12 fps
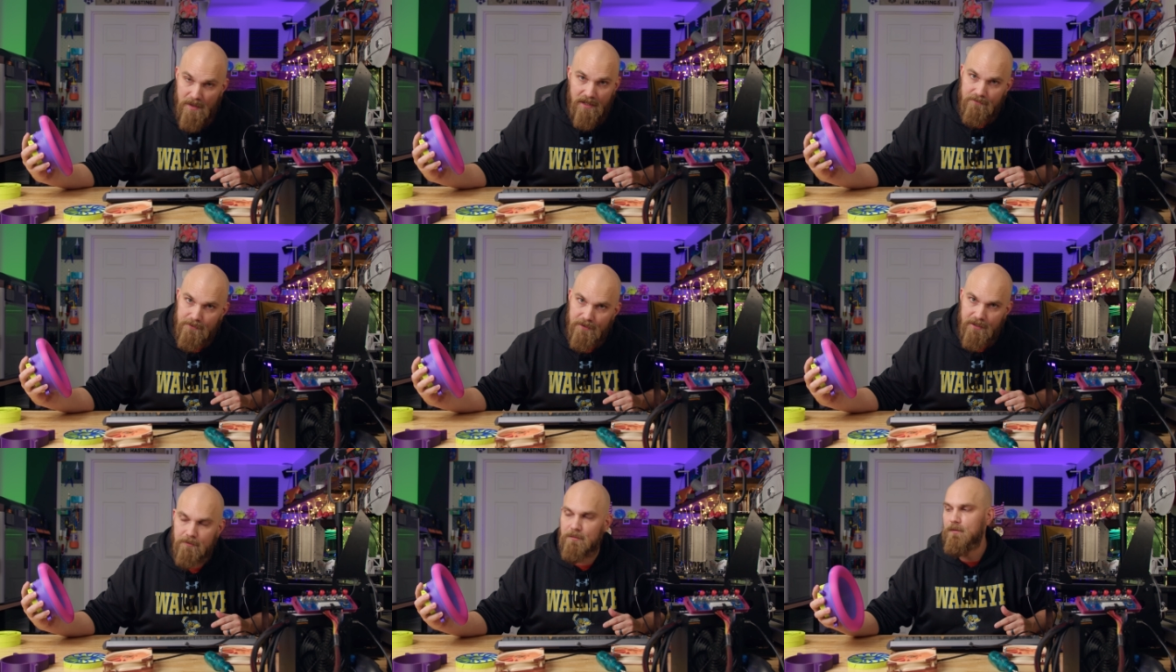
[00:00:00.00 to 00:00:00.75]

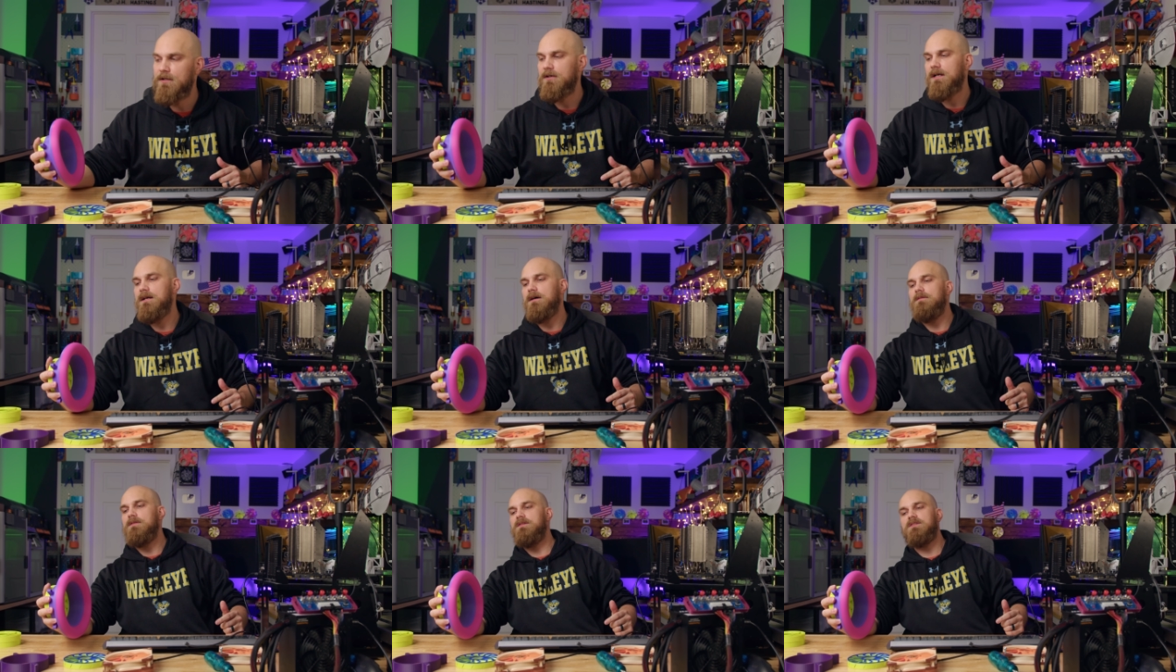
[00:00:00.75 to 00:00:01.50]
megaphone here, but when you're kind
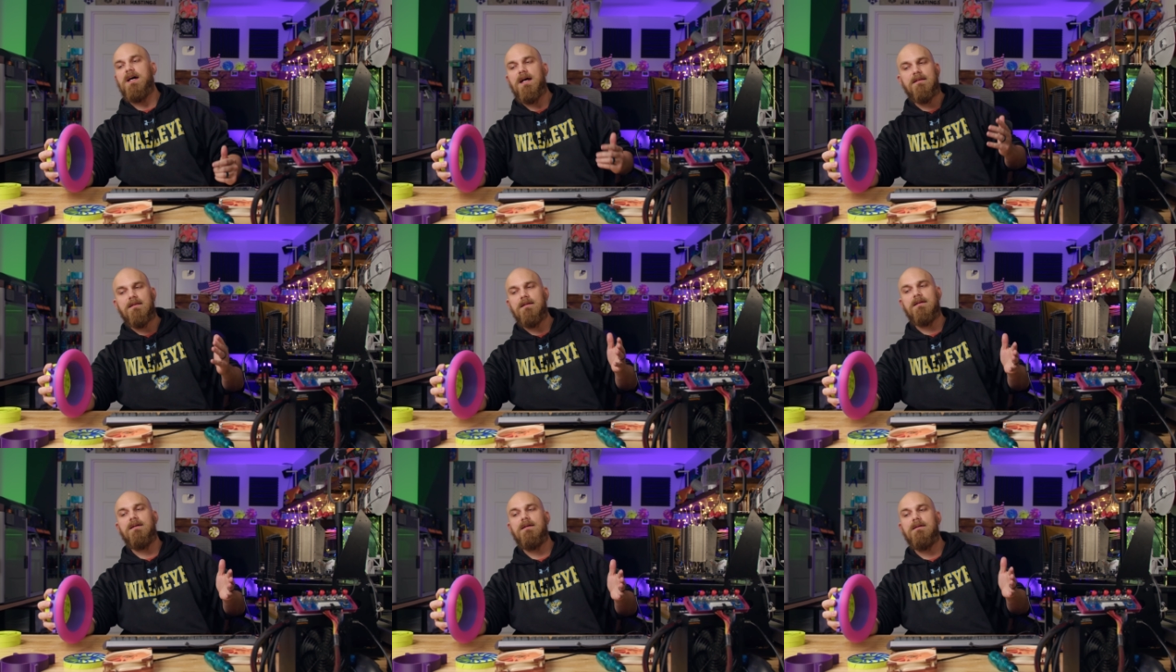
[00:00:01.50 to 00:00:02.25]
of off to the side,
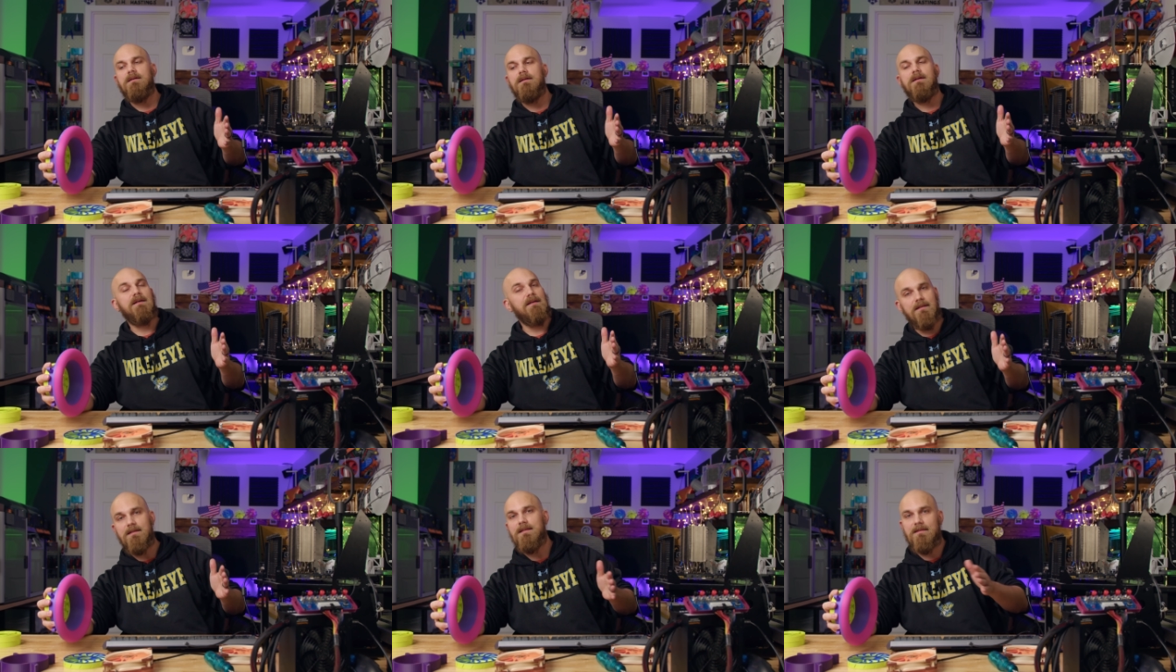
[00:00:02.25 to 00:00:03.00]

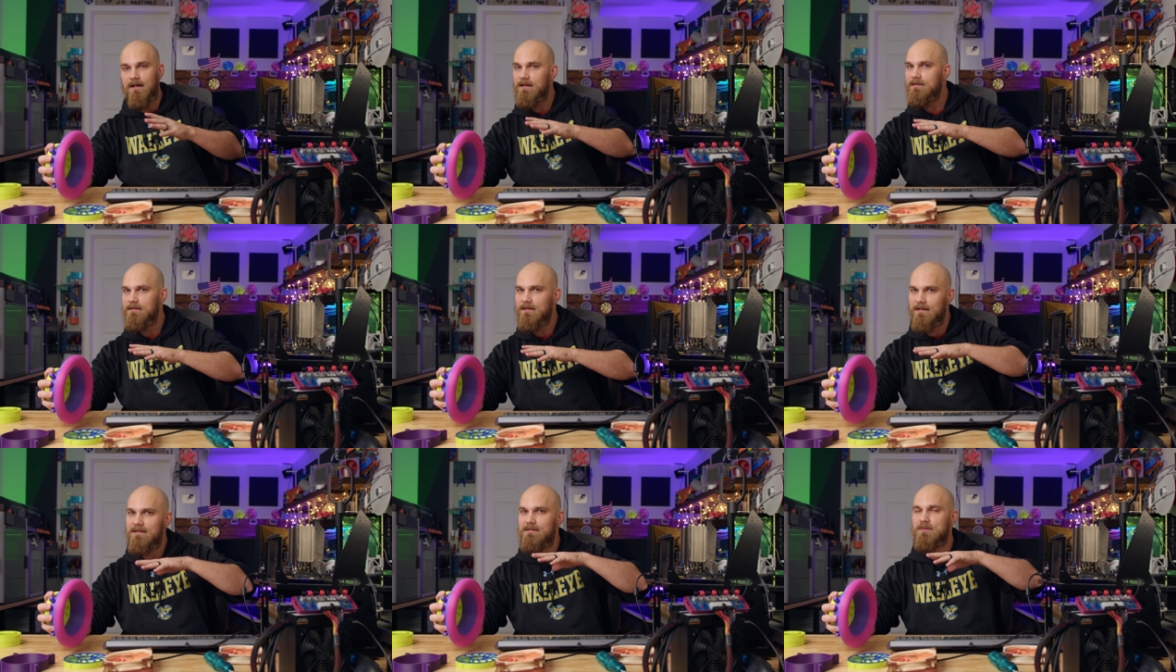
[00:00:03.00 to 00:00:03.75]
it, it does
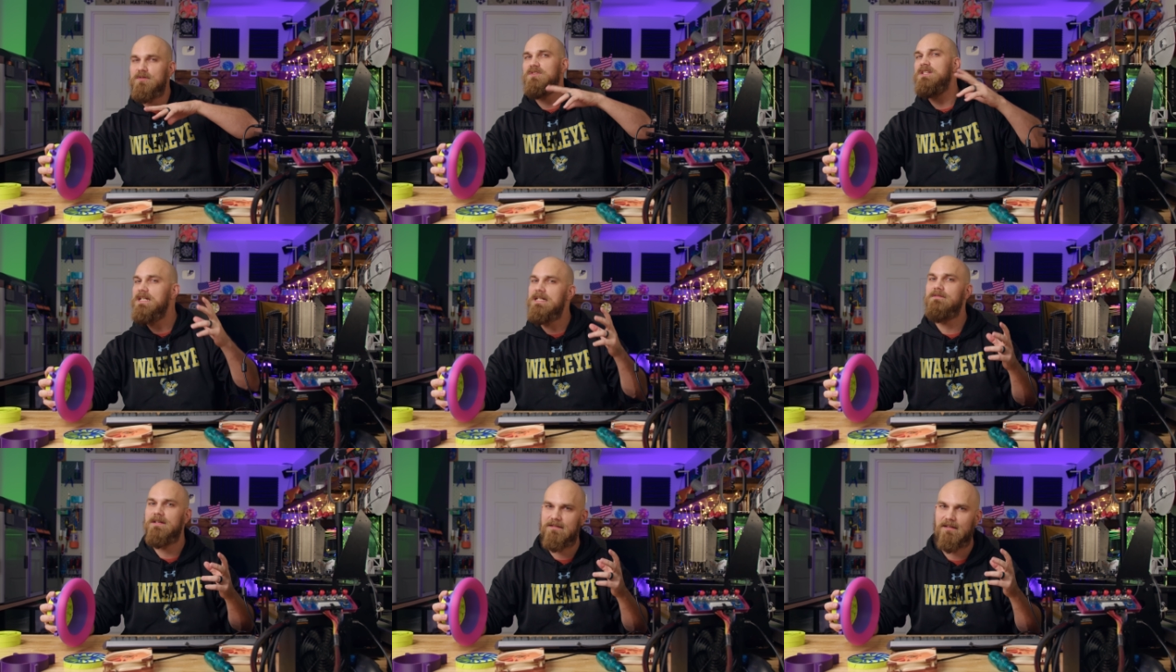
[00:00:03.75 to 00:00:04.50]
it is
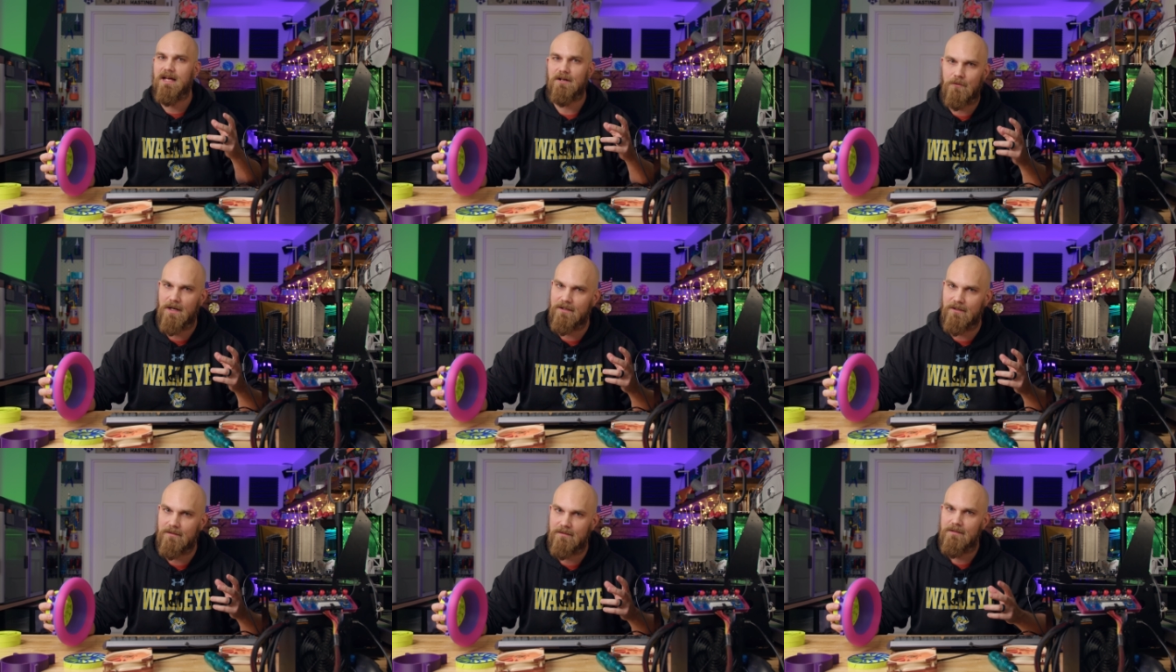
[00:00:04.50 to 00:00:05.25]
perceived as a lot
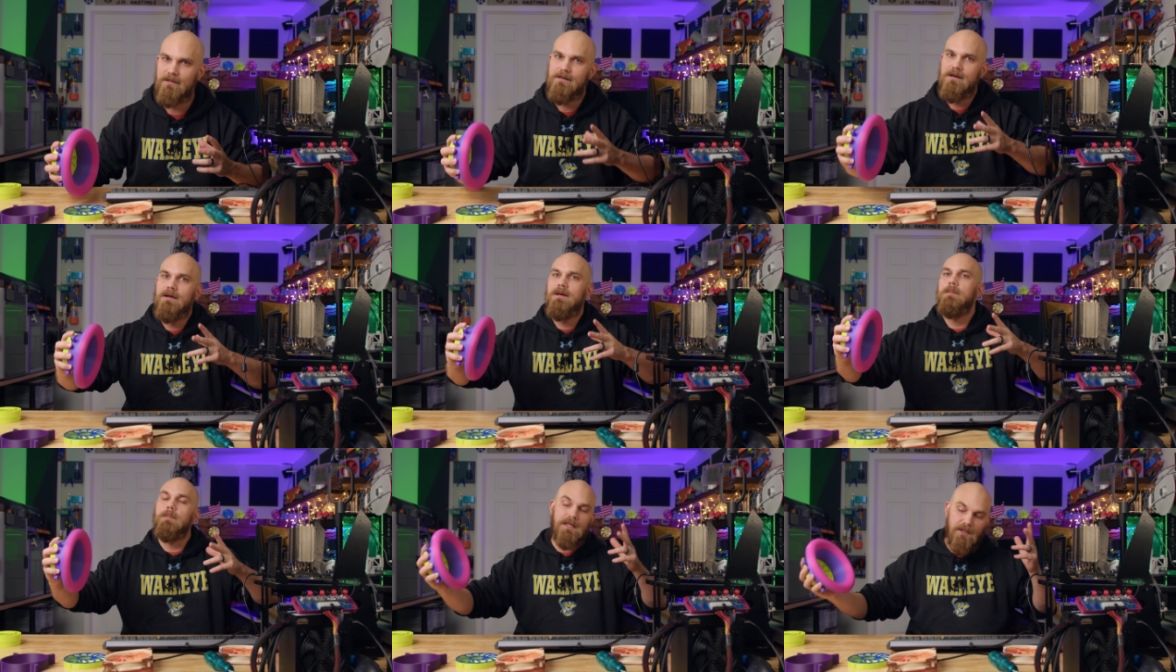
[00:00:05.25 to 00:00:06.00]
quieter.
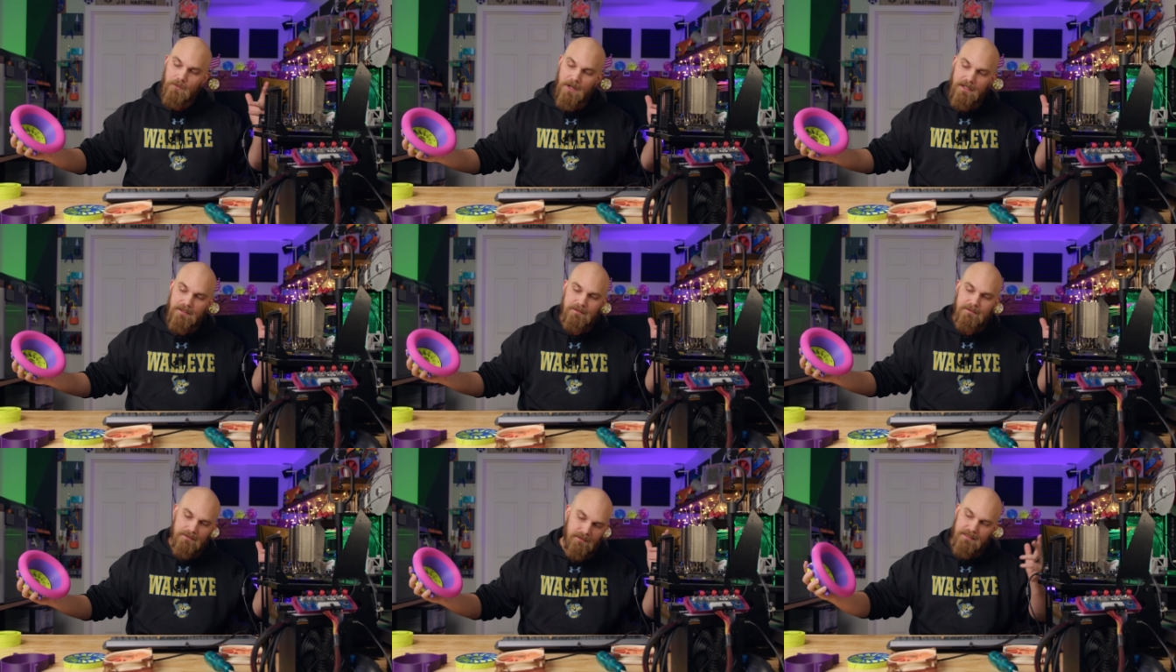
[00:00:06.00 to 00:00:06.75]
But either way,
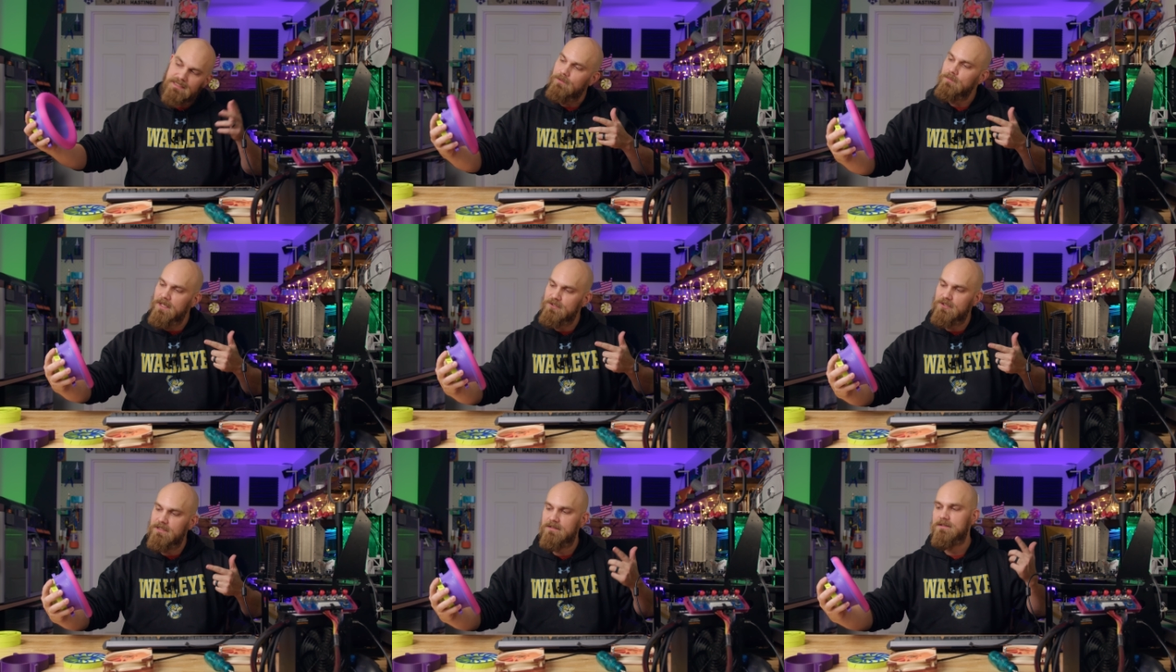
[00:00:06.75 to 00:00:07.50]
that's how we
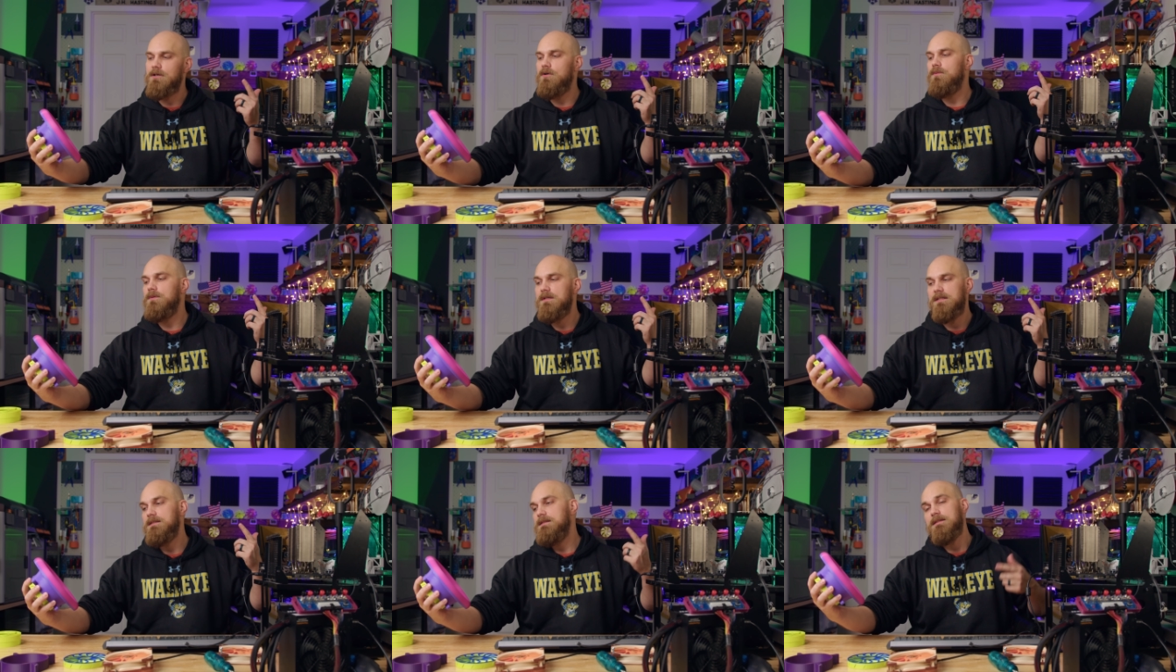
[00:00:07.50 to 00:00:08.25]
measure it, so
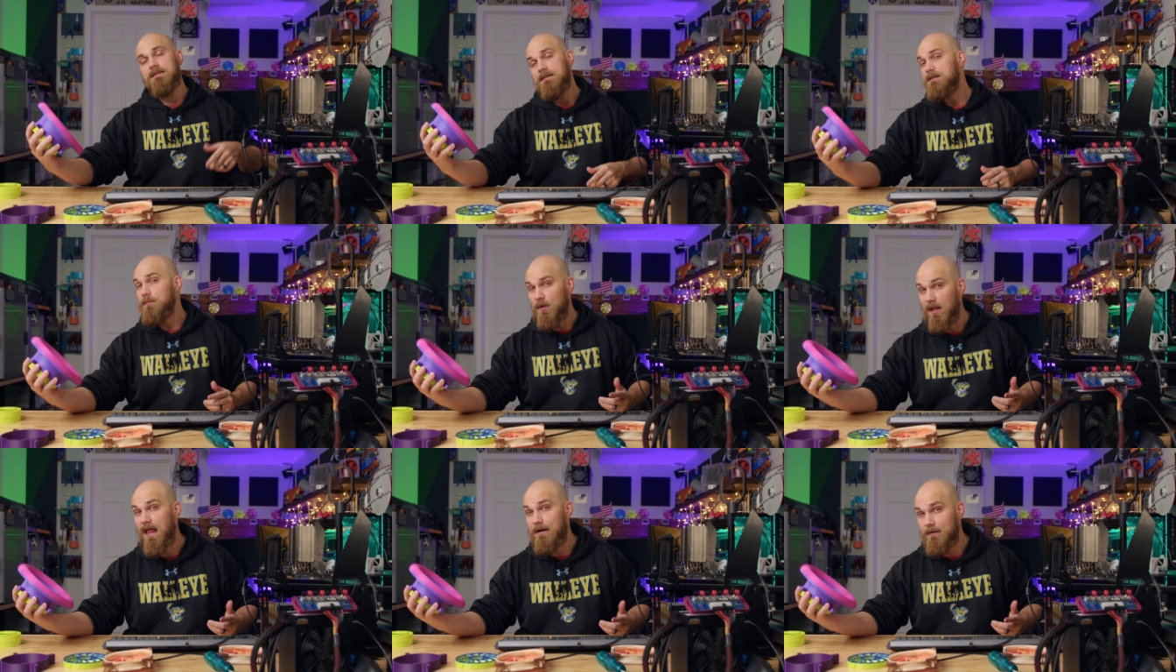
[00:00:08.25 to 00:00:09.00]

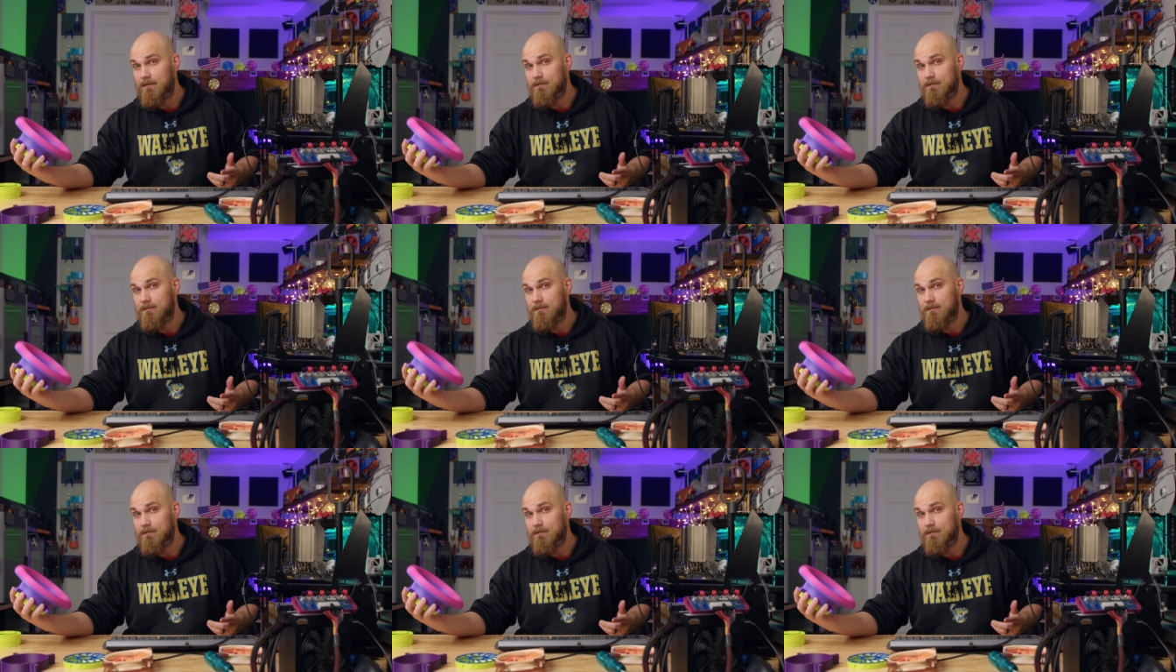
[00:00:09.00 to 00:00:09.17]
pretty loud.